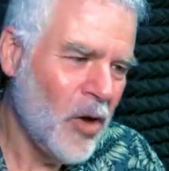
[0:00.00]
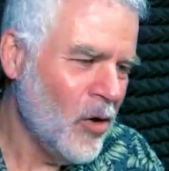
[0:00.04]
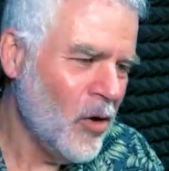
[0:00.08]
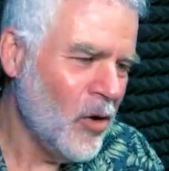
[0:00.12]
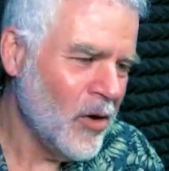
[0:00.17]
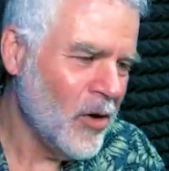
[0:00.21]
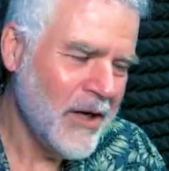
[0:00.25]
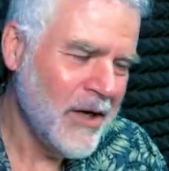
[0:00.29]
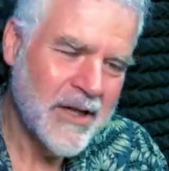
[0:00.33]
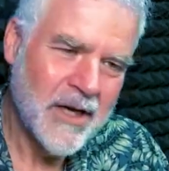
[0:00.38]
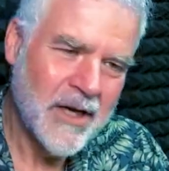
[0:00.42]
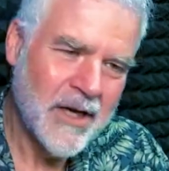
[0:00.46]

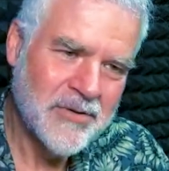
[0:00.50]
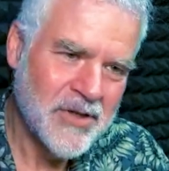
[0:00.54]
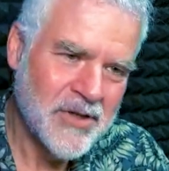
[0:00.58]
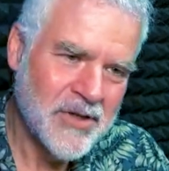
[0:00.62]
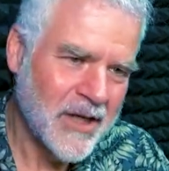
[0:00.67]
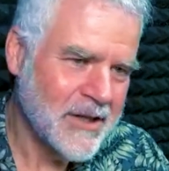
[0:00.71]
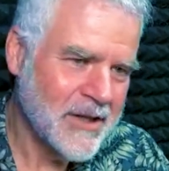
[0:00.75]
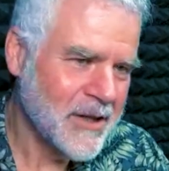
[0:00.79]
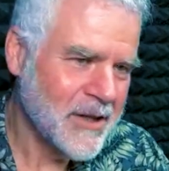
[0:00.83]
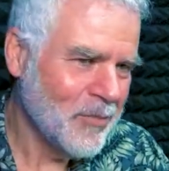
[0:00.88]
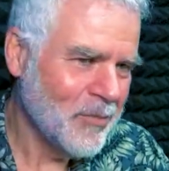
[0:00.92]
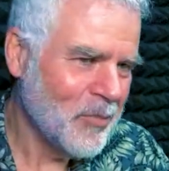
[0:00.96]
early in those
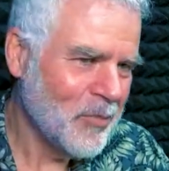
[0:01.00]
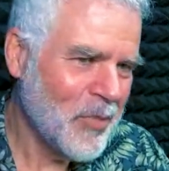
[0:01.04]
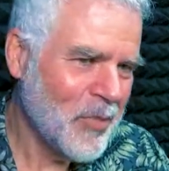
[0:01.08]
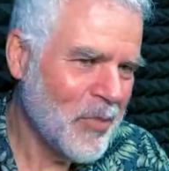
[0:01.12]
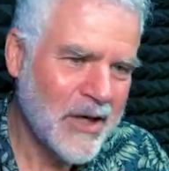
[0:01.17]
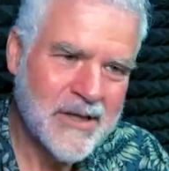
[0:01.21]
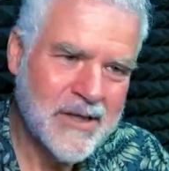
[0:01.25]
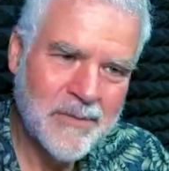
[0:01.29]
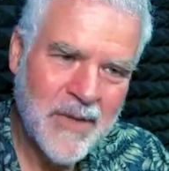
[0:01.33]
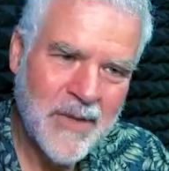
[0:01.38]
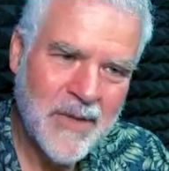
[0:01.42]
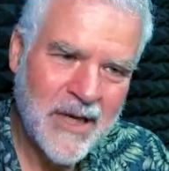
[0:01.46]
stages,
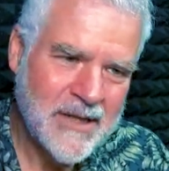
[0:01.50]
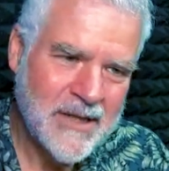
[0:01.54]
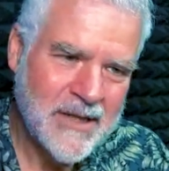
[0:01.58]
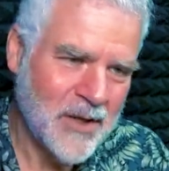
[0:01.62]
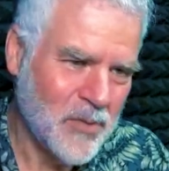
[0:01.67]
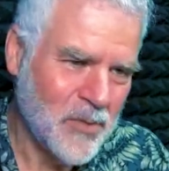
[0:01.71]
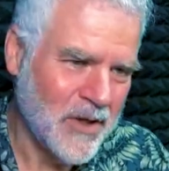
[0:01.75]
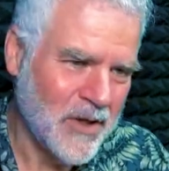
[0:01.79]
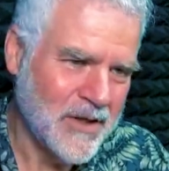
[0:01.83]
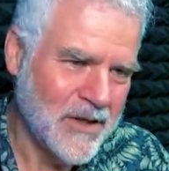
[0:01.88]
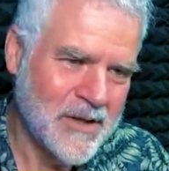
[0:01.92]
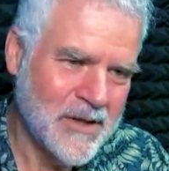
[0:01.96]
pick some
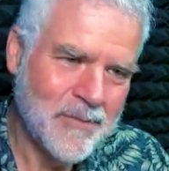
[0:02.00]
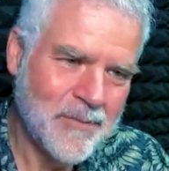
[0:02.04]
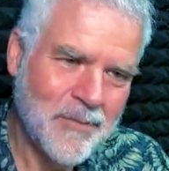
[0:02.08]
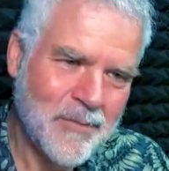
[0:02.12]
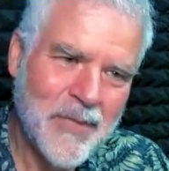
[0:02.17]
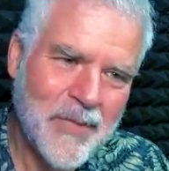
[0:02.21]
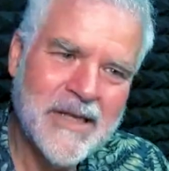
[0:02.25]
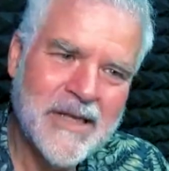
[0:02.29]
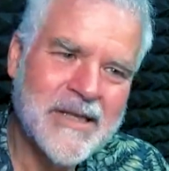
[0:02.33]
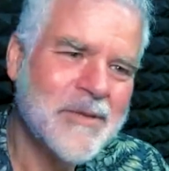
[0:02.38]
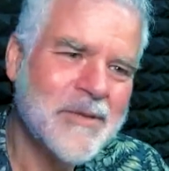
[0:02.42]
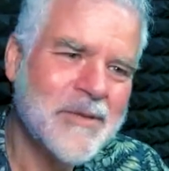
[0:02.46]
easy ones.
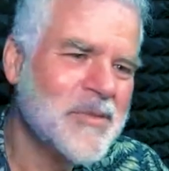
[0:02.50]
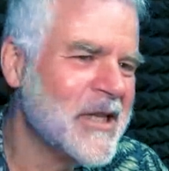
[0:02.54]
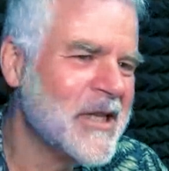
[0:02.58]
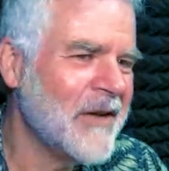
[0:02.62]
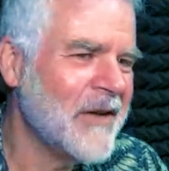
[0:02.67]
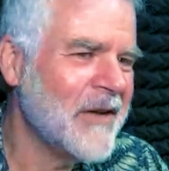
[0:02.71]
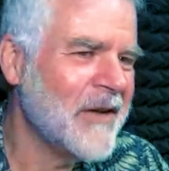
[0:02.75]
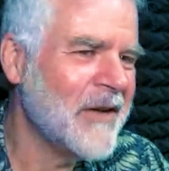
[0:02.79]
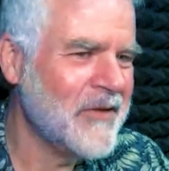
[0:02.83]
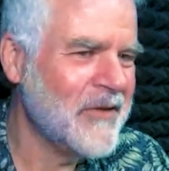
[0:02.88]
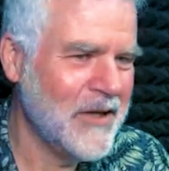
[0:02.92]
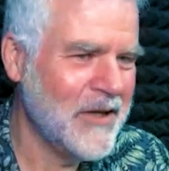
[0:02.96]
Pick yep. some
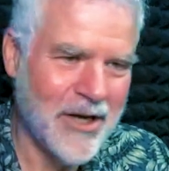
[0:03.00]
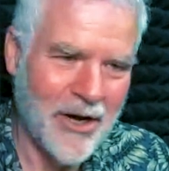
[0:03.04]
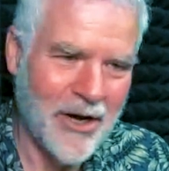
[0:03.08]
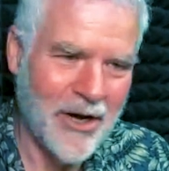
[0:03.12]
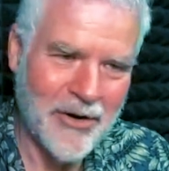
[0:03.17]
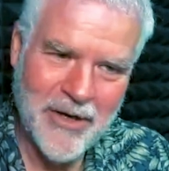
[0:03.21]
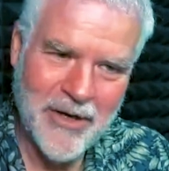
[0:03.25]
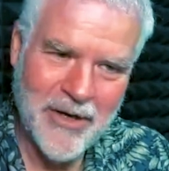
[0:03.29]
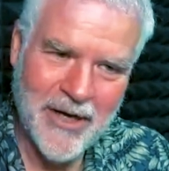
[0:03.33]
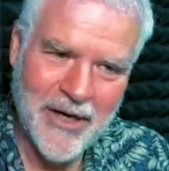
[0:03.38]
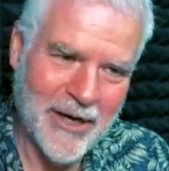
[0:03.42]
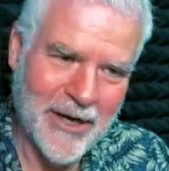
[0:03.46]
stuff you know
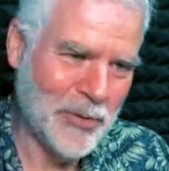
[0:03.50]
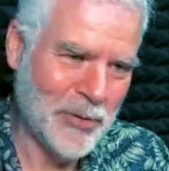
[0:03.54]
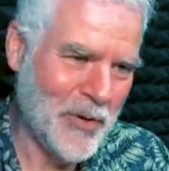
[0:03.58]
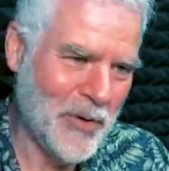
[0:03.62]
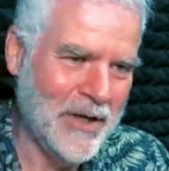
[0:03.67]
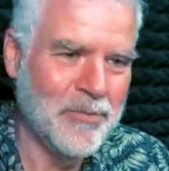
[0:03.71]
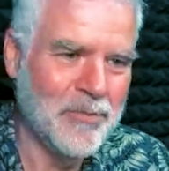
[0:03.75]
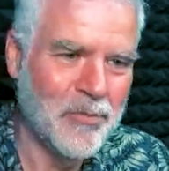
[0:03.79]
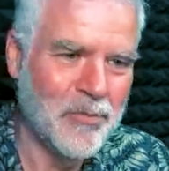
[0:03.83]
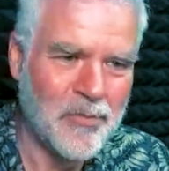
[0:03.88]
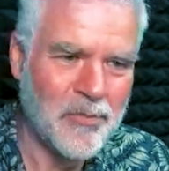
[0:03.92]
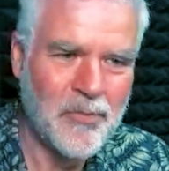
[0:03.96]
you're going to
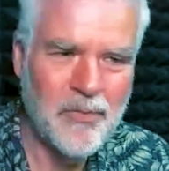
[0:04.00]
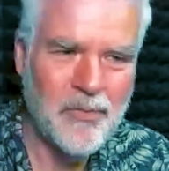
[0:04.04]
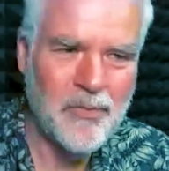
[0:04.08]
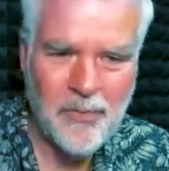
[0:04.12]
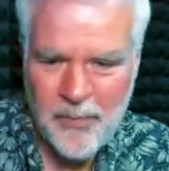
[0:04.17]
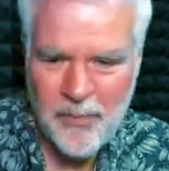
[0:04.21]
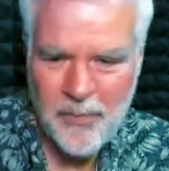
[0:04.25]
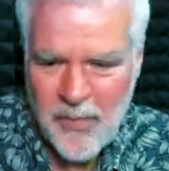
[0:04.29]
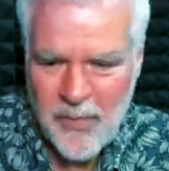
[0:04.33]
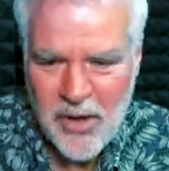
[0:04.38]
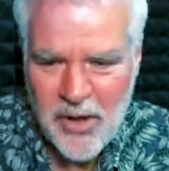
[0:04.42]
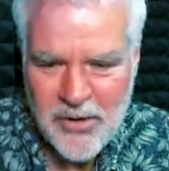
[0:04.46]
win
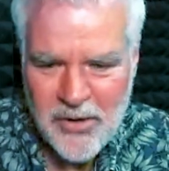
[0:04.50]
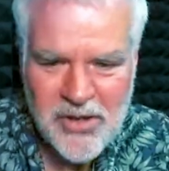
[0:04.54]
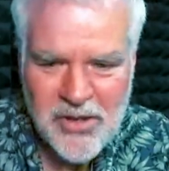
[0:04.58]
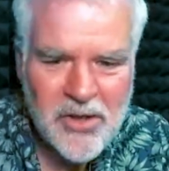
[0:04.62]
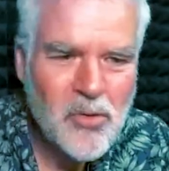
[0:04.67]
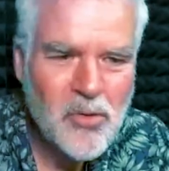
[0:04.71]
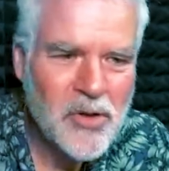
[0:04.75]
because